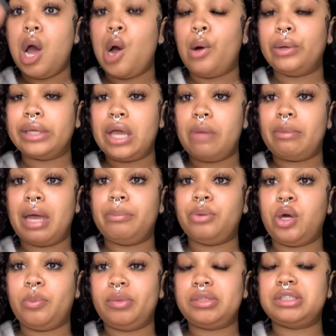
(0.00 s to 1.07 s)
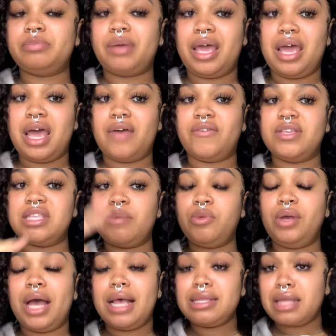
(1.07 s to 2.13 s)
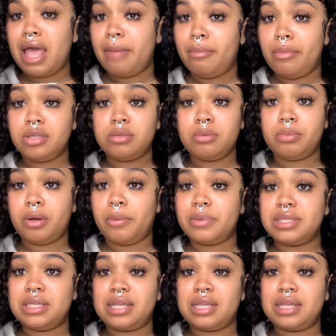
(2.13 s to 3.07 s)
or get on my purpose path. And some of you guys, they have multiple purposes.